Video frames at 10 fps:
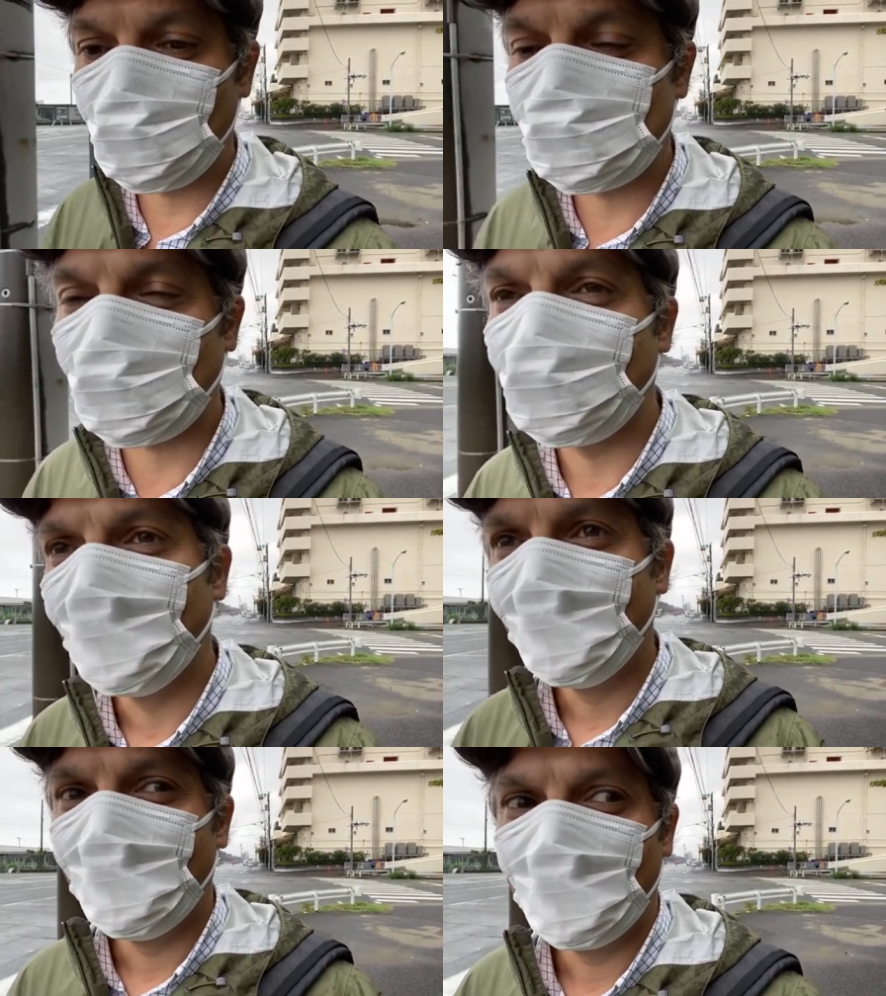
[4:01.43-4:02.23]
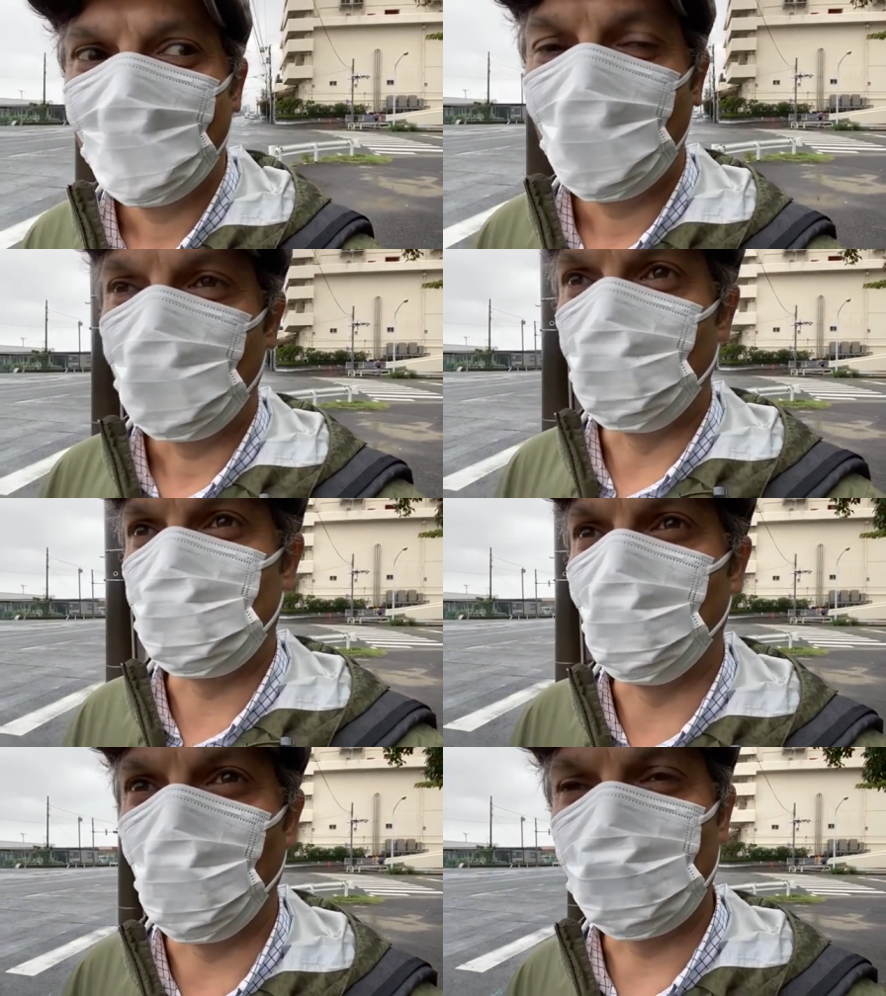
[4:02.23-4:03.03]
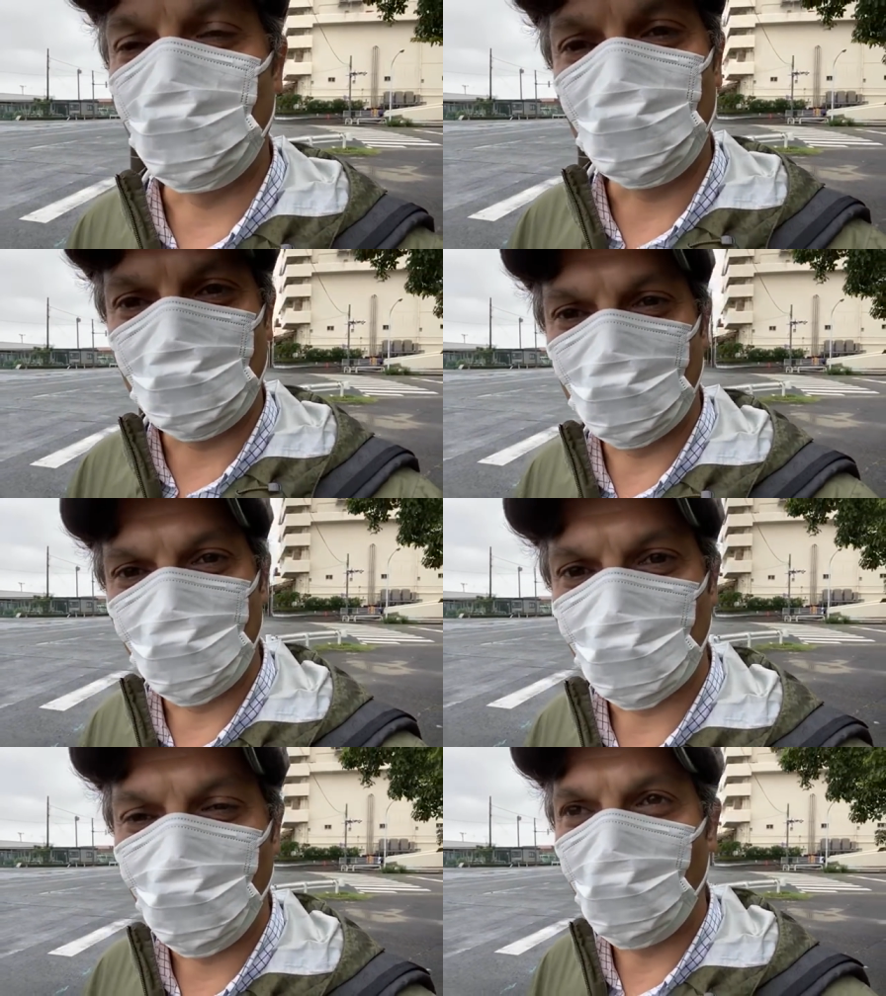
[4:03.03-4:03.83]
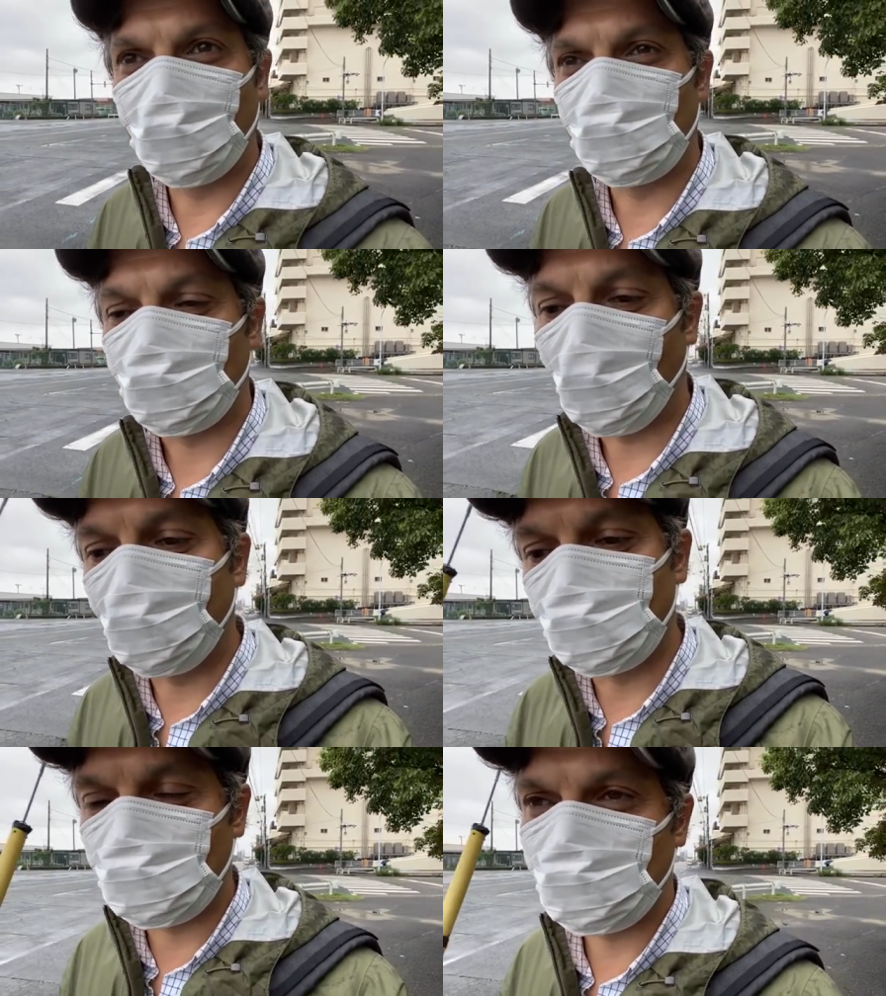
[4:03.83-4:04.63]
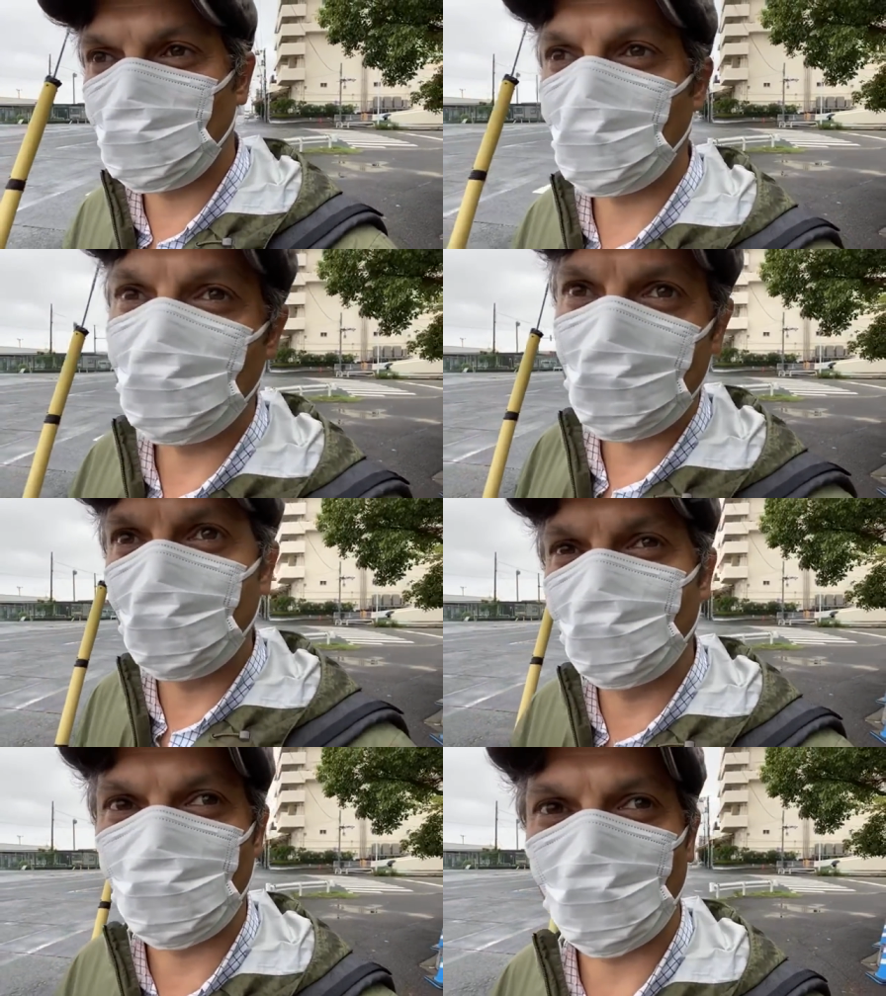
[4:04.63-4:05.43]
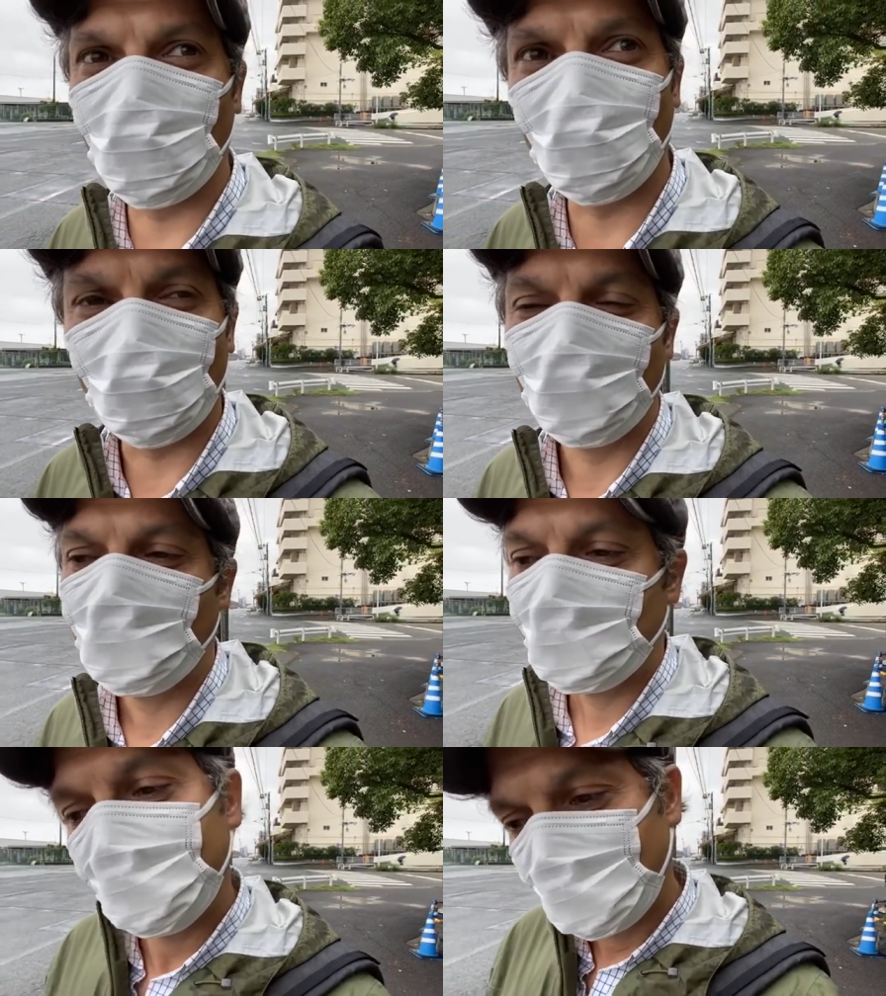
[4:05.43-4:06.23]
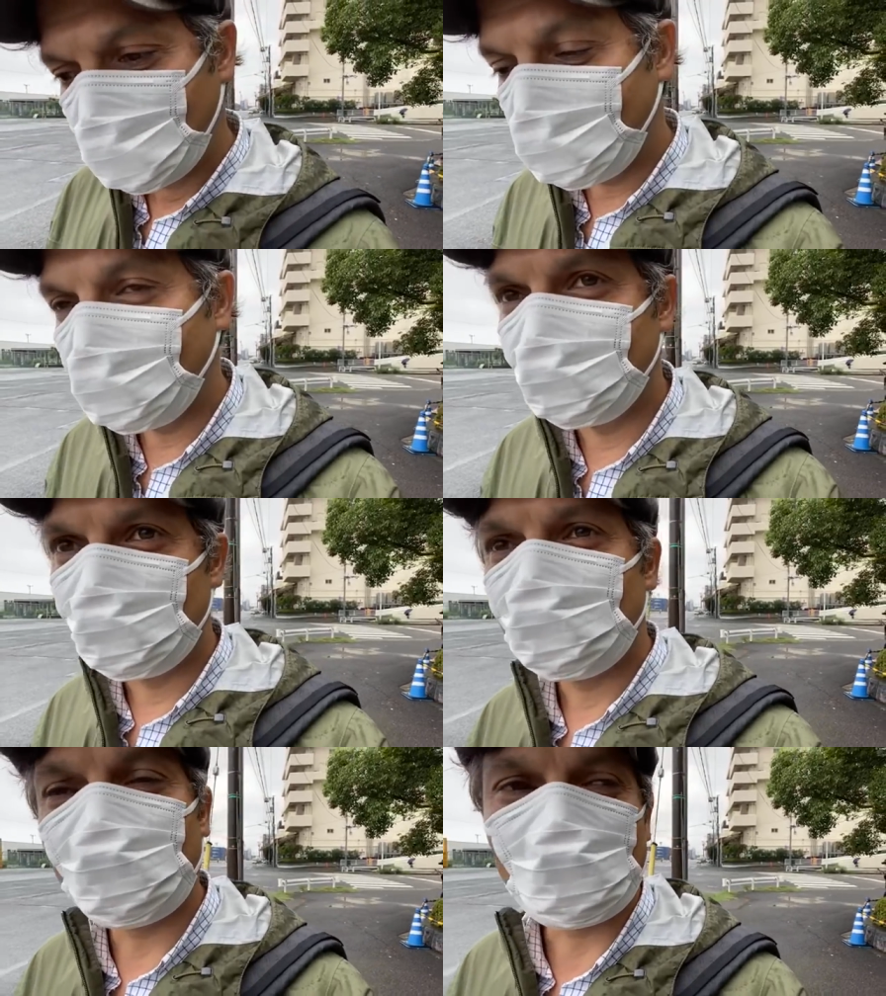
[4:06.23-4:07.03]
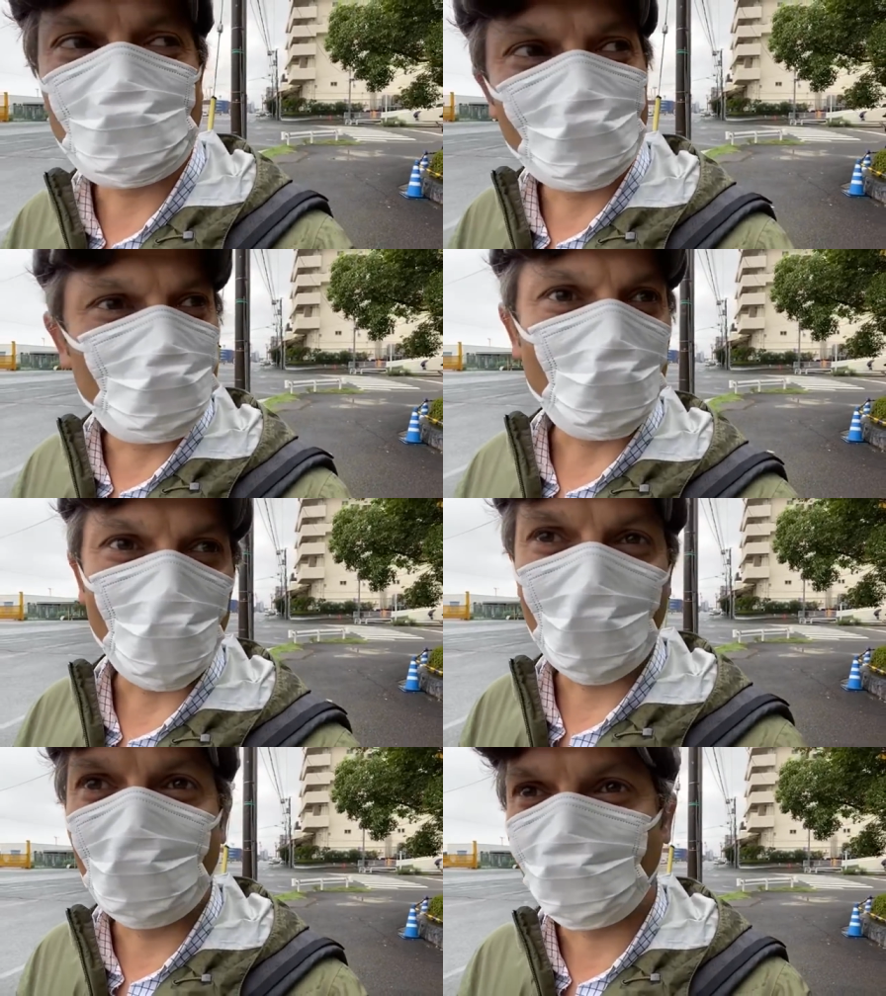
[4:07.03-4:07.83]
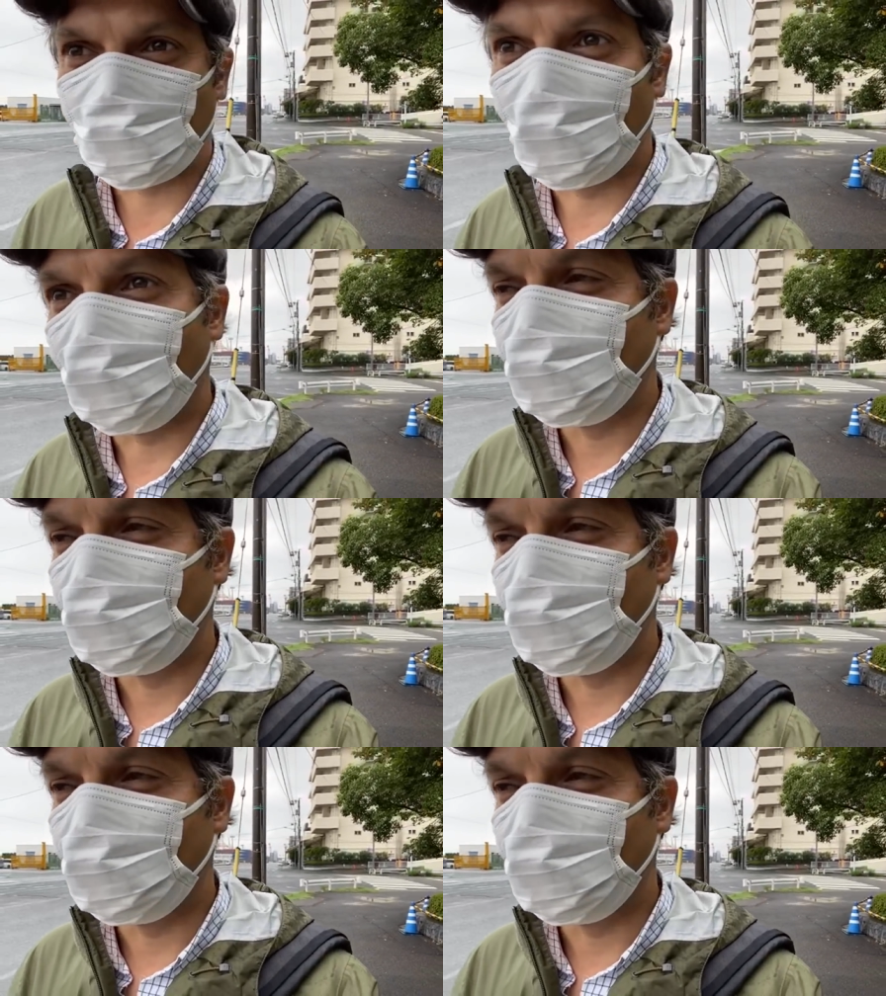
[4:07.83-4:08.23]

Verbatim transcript: and say, "You're supposed to be dealing with foreigners. Why don't you speak any English at all?" And this is still Japan after all.